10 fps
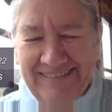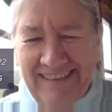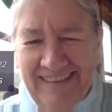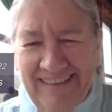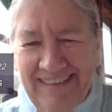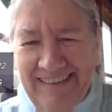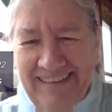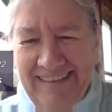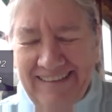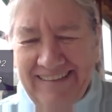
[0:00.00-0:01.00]

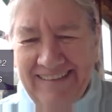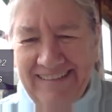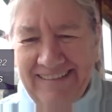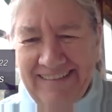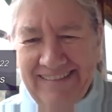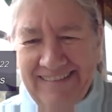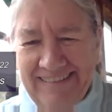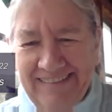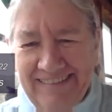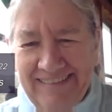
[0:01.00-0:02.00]

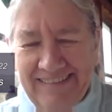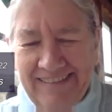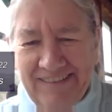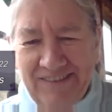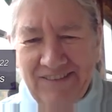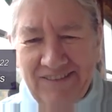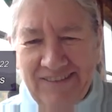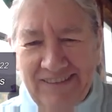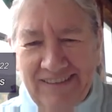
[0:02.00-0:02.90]
[no speech]